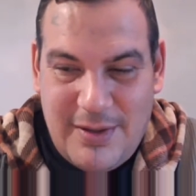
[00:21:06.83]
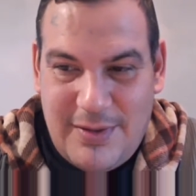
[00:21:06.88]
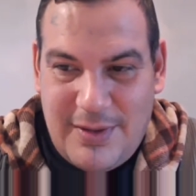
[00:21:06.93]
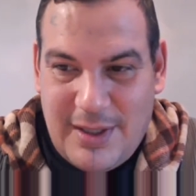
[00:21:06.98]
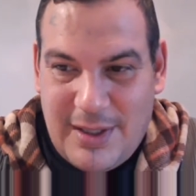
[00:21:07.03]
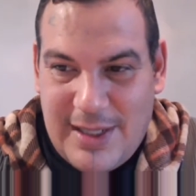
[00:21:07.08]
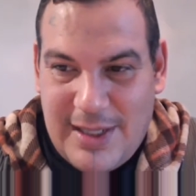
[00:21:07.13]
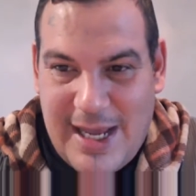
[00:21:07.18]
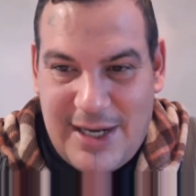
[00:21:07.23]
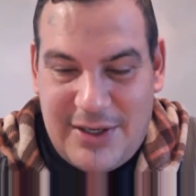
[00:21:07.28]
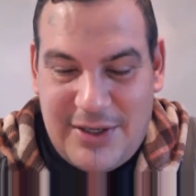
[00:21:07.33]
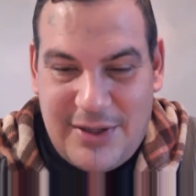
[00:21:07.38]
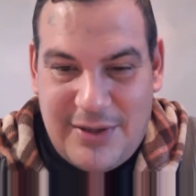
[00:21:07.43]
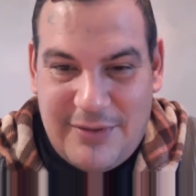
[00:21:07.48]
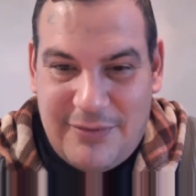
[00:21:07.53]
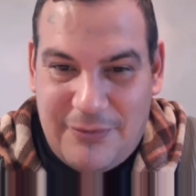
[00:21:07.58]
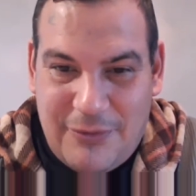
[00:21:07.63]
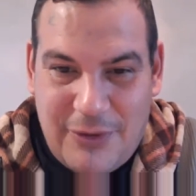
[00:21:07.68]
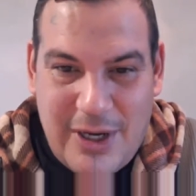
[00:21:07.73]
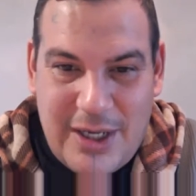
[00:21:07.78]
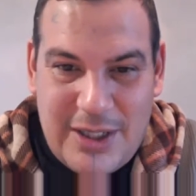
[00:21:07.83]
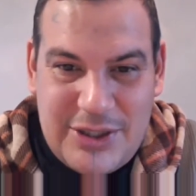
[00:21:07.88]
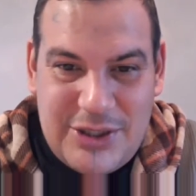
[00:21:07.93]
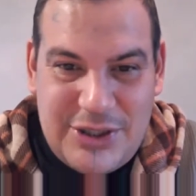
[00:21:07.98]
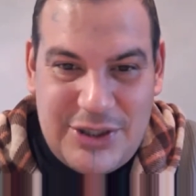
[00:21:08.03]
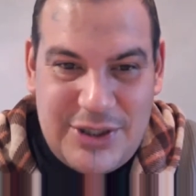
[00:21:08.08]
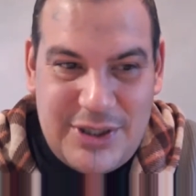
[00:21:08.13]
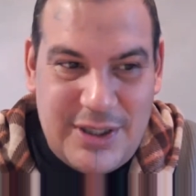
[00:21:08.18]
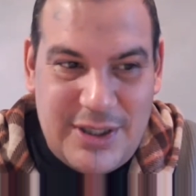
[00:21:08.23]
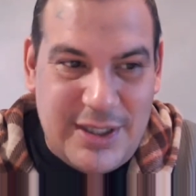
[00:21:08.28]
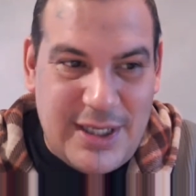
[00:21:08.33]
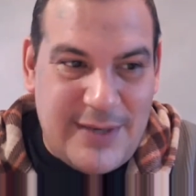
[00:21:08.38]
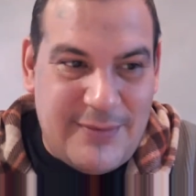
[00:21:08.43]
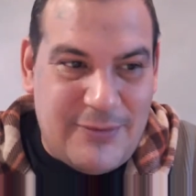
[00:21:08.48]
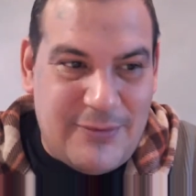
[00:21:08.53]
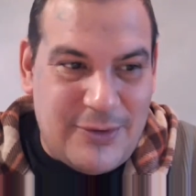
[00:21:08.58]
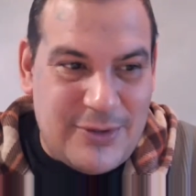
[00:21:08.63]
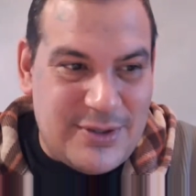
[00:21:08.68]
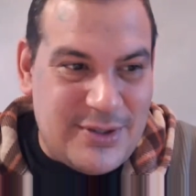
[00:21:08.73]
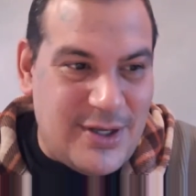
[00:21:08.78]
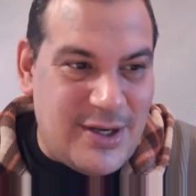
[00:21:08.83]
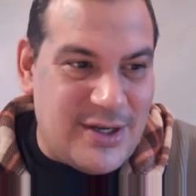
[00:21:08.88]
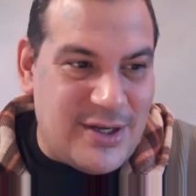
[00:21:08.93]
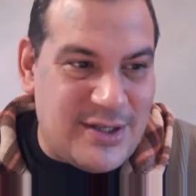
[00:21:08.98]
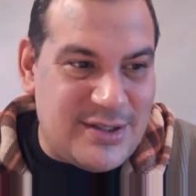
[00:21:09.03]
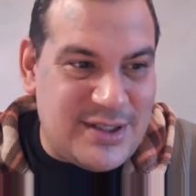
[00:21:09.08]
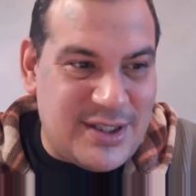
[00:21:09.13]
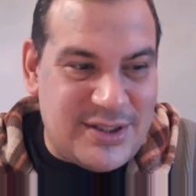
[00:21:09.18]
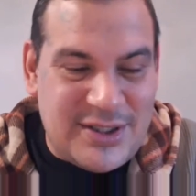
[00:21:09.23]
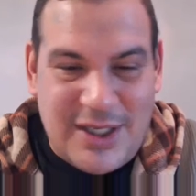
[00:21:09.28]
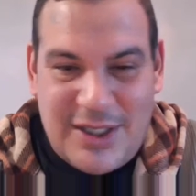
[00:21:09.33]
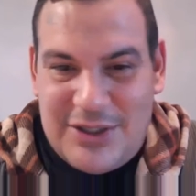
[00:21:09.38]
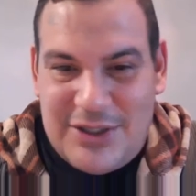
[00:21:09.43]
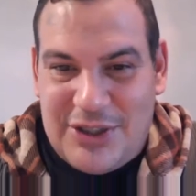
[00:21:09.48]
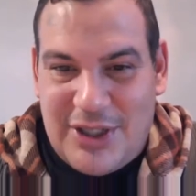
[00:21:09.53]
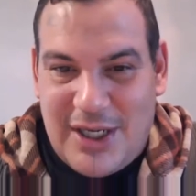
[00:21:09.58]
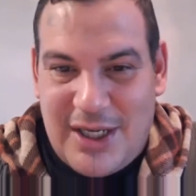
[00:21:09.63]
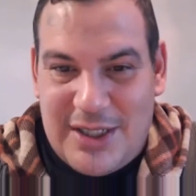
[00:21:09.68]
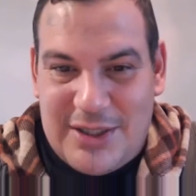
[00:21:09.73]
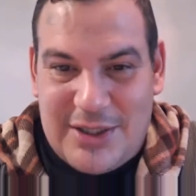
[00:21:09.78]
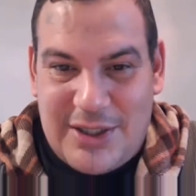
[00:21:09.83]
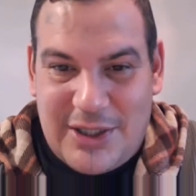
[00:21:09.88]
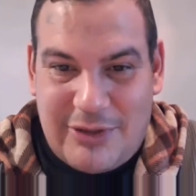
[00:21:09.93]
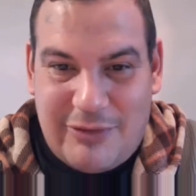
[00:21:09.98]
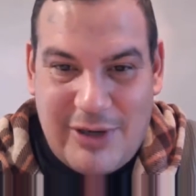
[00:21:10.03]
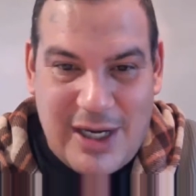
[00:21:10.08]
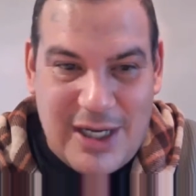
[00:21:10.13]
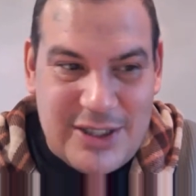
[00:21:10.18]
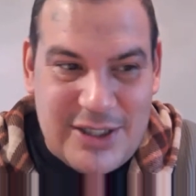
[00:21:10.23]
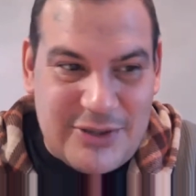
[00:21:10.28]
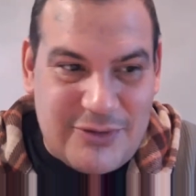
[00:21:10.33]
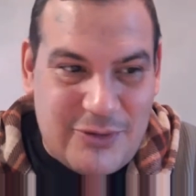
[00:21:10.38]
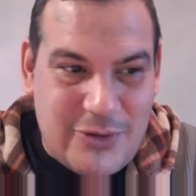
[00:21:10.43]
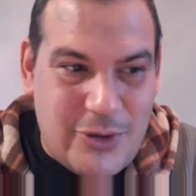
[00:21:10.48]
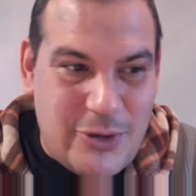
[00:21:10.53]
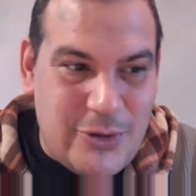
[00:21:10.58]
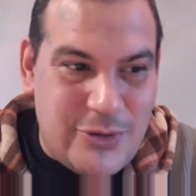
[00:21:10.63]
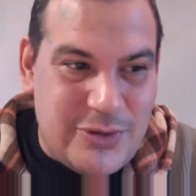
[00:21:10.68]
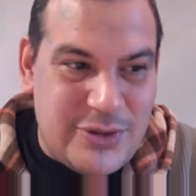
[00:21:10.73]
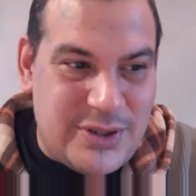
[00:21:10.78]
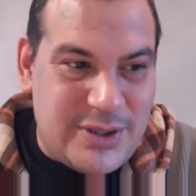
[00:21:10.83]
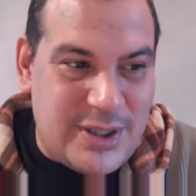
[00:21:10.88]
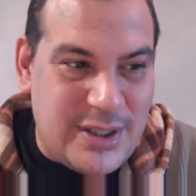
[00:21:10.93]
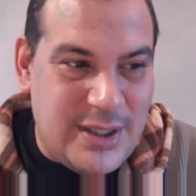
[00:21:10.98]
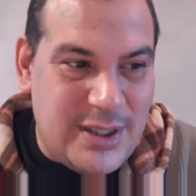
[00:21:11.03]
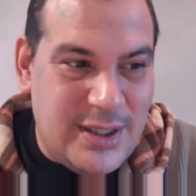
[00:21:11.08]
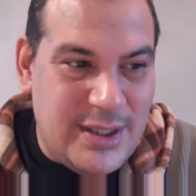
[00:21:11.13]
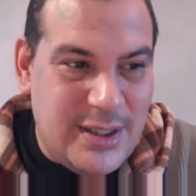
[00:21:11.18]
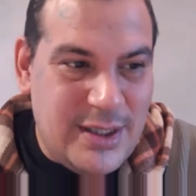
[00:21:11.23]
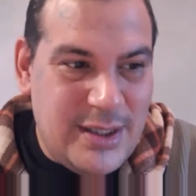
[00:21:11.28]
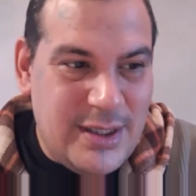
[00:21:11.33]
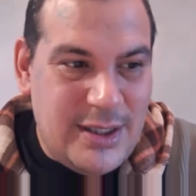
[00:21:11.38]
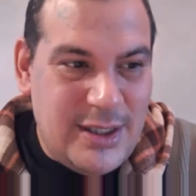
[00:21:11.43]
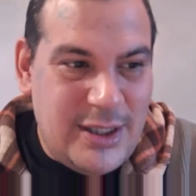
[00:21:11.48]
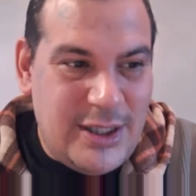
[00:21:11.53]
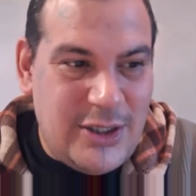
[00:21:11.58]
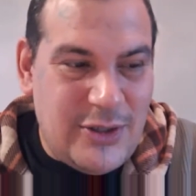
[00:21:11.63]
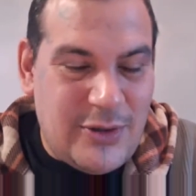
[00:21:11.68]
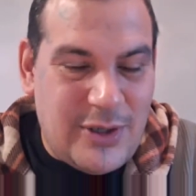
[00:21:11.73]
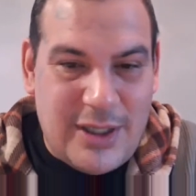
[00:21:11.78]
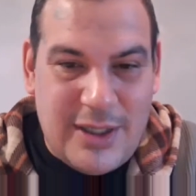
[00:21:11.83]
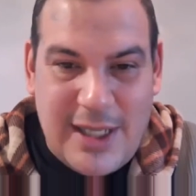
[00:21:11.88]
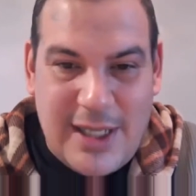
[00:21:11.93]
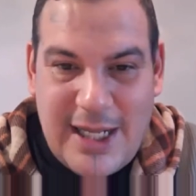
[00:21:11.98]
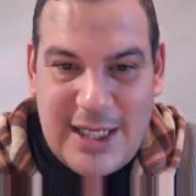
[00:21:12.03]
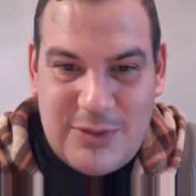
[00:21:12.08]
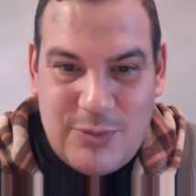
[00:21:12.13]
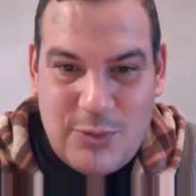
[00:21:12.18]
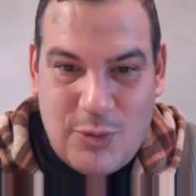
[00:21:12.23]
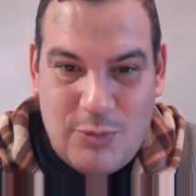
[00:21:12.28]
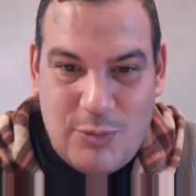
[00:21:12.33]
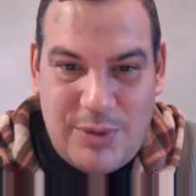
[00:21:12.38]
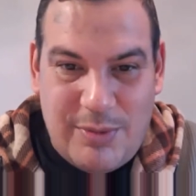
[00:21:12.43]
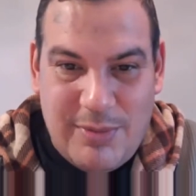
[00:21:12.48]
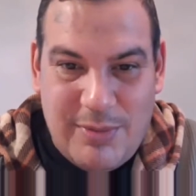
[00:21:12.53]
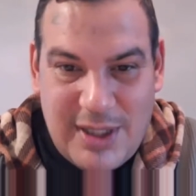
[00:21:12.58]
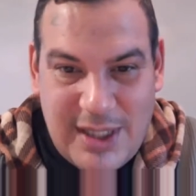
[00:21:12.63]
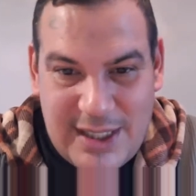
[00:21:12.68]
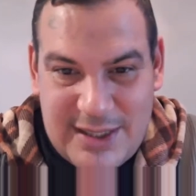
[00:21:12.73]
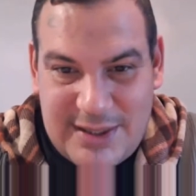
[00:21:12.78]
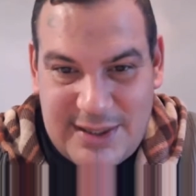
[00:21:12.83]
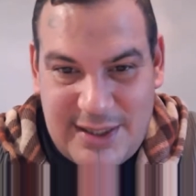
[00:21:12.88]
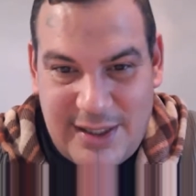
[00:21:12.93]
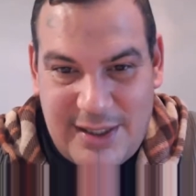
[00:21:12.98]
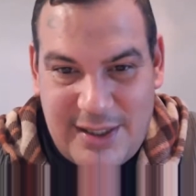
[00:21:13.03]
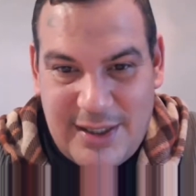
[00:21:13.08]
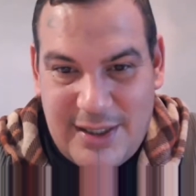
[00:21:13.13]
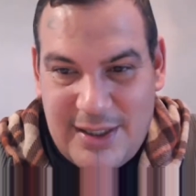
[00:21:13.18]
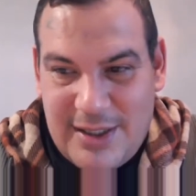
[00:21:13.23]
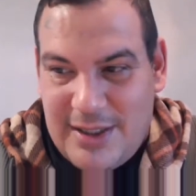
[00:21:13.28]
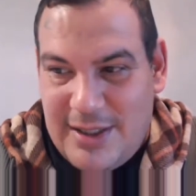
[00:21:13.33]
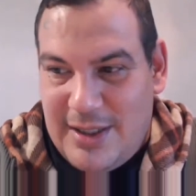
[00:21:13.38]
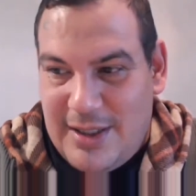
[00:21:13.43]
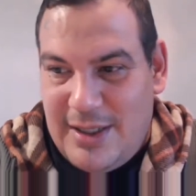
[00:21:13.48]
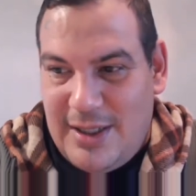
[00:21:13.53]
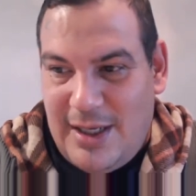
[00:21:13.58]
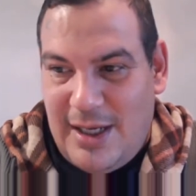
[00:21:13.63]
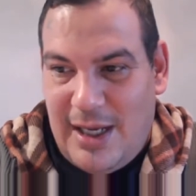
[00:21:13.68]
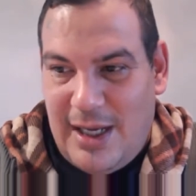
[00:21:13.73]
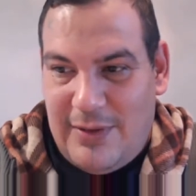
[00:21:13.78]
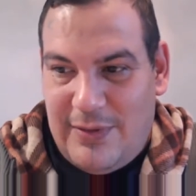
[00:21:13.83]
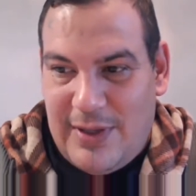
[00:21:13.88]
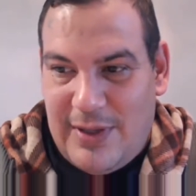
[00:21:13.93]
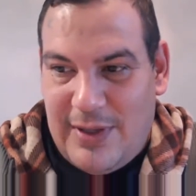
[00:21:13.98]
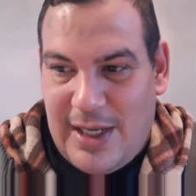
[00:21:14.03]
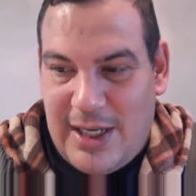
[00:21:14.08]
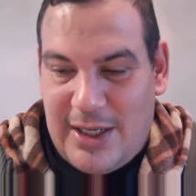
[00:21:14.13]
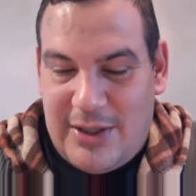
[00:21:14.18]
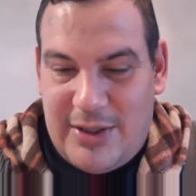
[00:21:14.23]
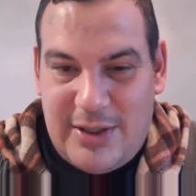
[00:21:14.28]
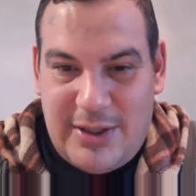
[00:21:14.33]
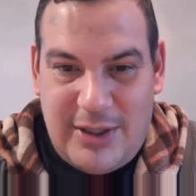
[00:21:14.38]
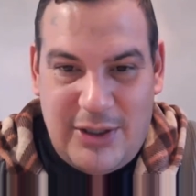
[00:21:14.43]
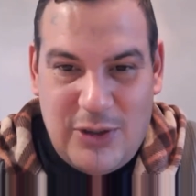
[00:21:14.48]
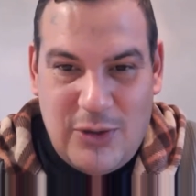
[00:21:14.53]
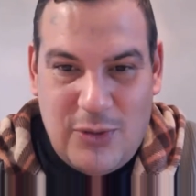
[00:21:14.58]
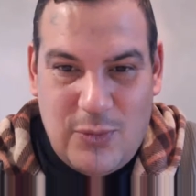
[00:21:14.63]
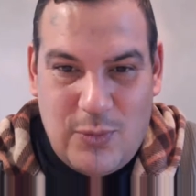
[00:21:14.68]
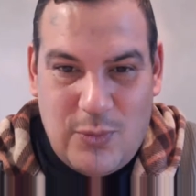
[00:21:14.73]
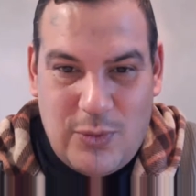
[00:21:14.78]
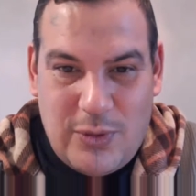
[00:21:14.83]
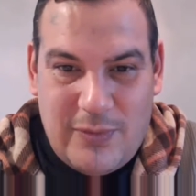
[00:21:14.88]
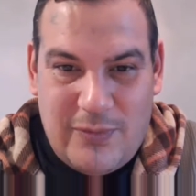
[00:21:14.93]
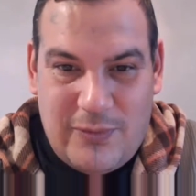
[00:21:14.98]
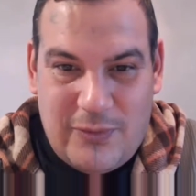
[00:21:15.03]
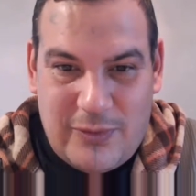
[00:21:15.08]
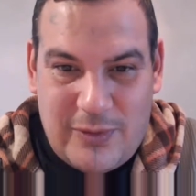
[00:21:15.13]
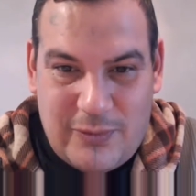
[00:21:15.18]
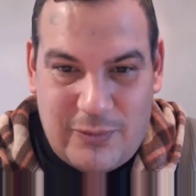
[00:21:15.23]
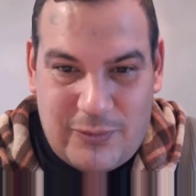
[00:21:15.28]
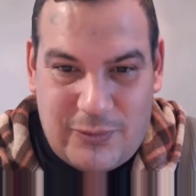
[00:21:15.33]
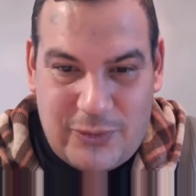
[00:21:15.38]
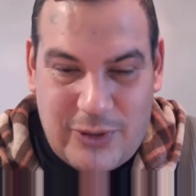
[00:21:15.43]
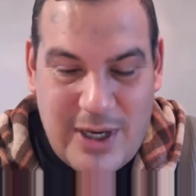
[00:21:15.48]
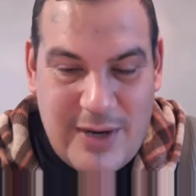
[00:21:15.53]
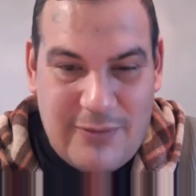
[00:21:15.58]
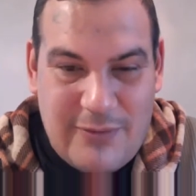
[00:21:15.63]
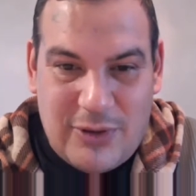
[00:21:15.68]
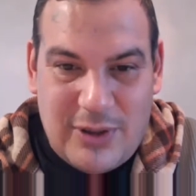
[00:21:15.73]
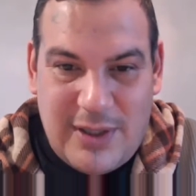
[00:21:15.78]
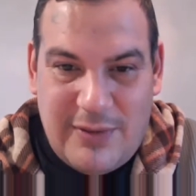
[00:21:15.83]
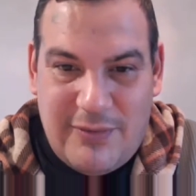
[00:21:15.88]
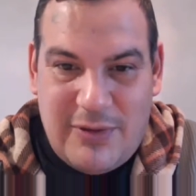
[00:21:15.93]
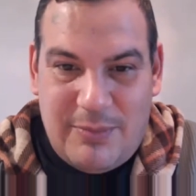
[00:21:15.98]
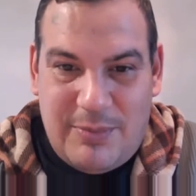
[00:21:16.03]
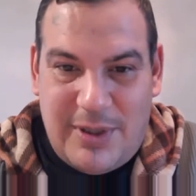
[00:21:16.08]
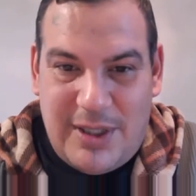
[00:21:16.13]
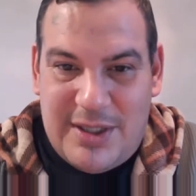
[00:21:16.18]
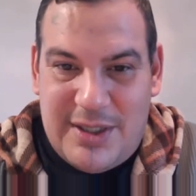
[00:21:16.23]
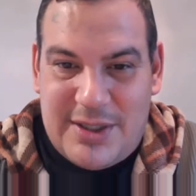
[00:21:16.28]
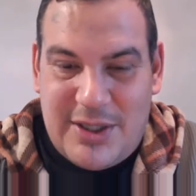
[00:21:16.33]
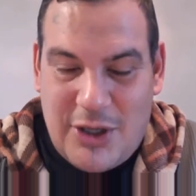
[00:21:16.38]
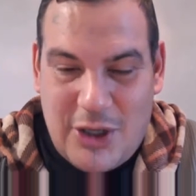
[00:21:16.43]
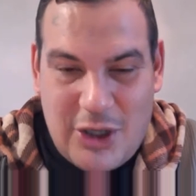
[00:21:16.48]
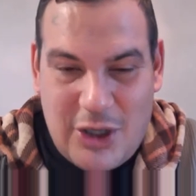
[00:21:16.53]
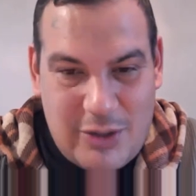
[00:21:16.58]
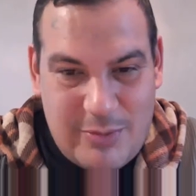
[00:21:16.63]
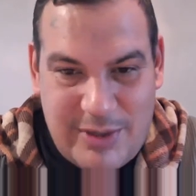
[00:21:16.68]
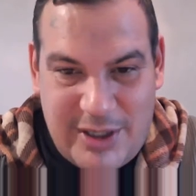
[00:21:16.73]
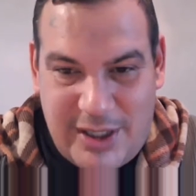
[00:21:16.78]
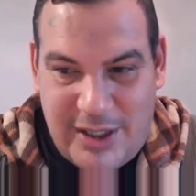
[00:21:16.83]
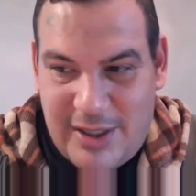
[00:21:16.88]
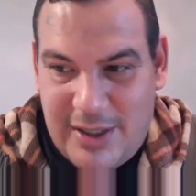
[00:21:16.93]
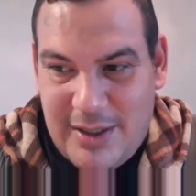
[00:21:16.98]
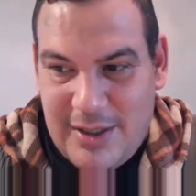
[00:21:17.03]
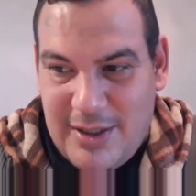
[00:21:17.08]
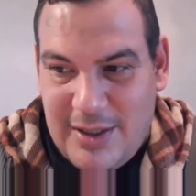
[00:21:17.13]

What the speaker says: land to the French, and that for as long as the sun shines and the grass grows, our lands won't be molested, and that, we'll forever live in peace and harmony.